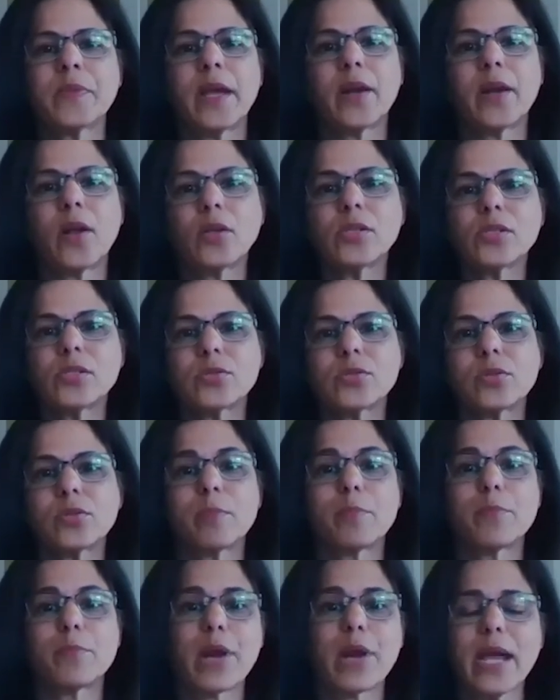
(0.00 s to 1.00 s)
And also
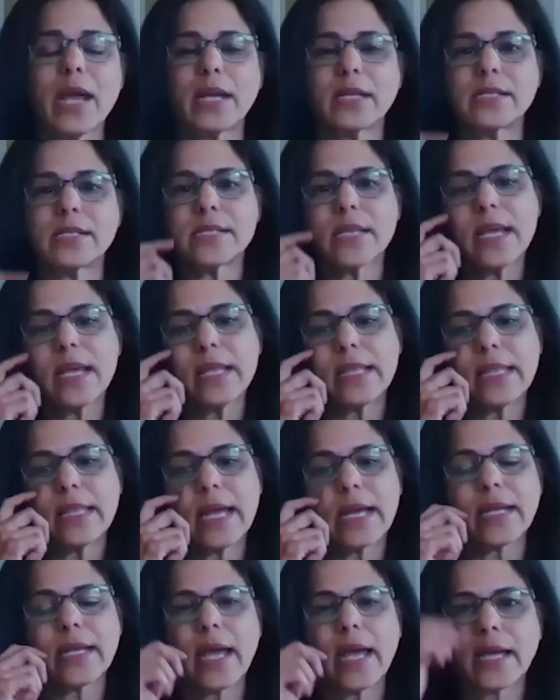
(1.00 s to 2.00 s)
the brands
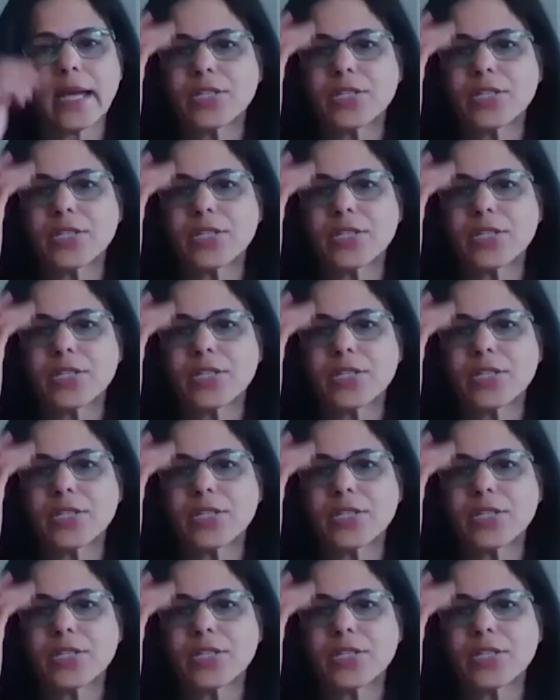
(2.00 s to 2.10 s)
that